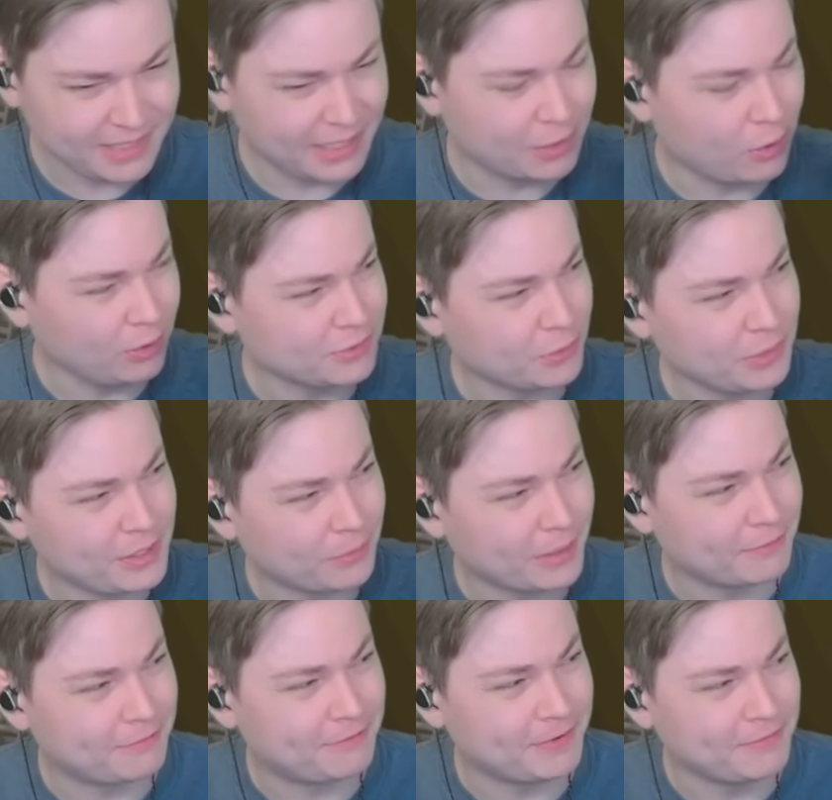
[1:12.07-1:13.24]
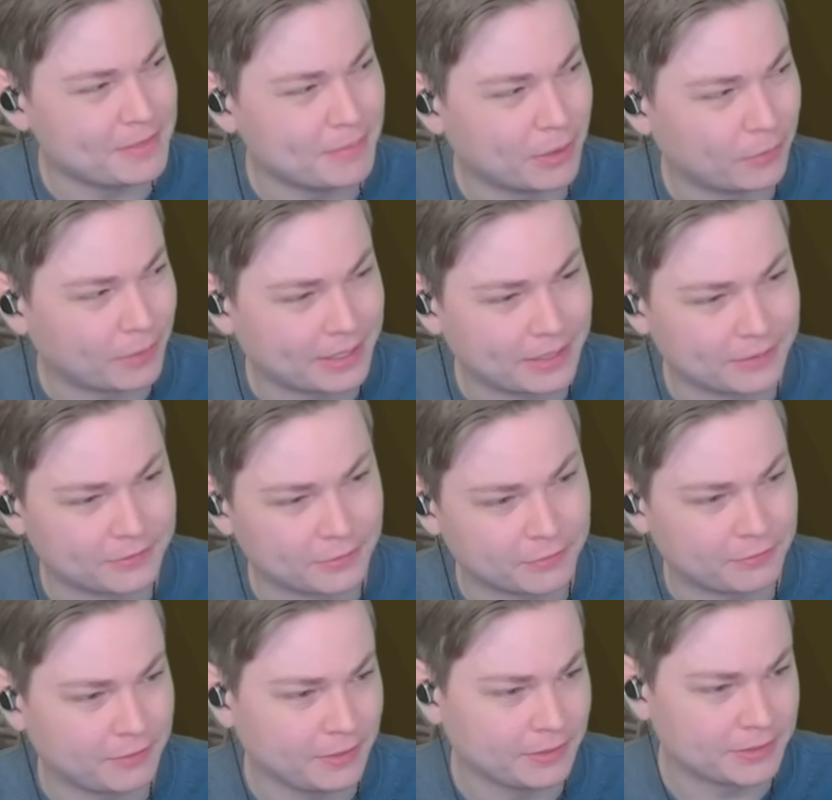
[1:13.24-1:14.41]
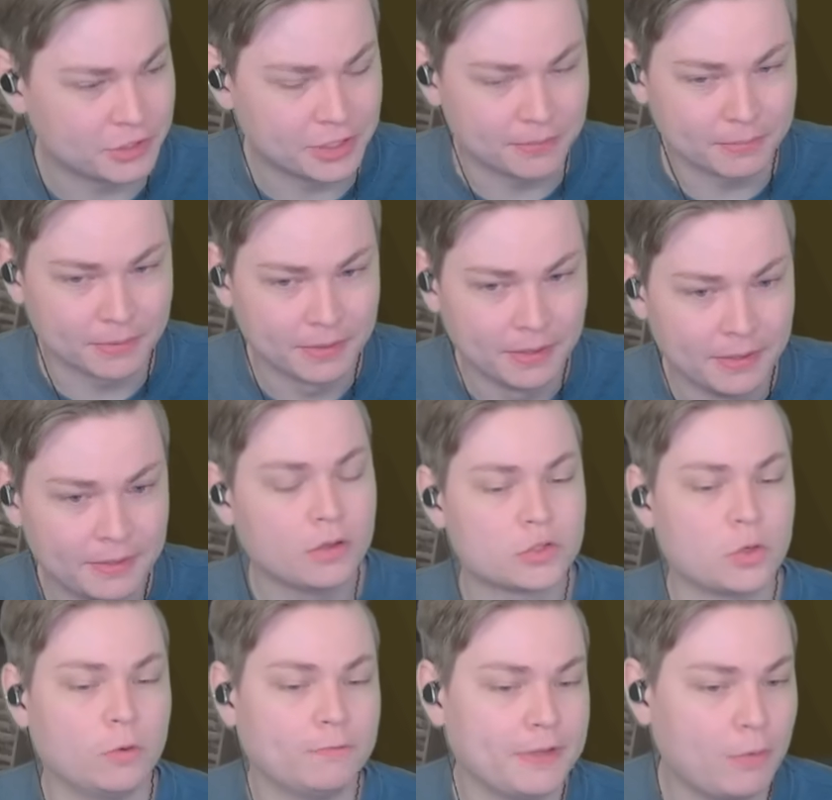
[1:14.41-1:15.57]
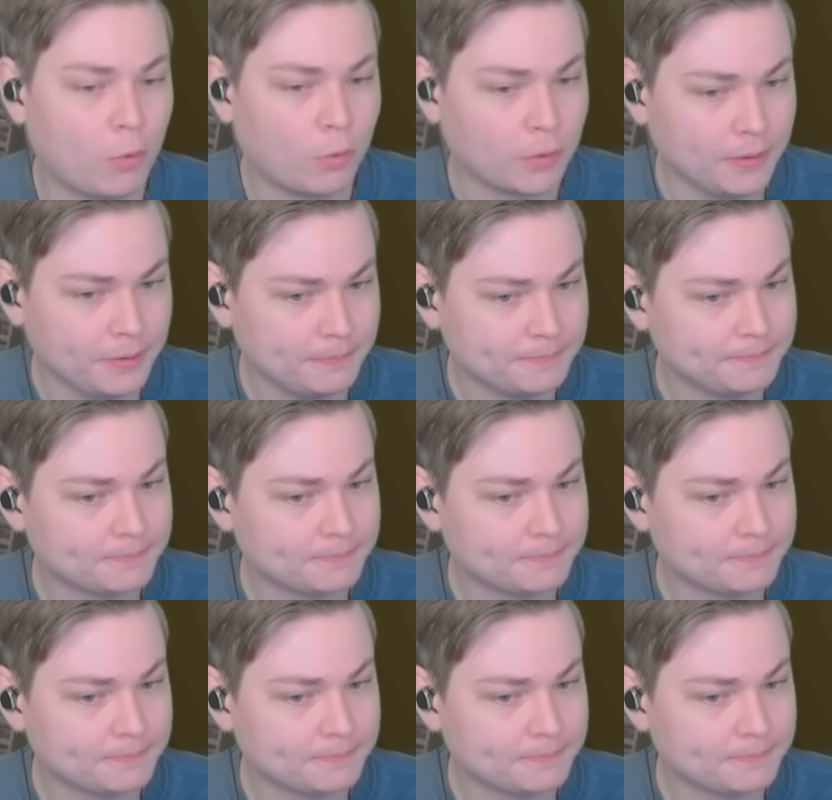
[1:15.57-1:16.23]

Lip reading: It costs only around 50 mil right now, so it's fairly cheap. Soul Flame Horn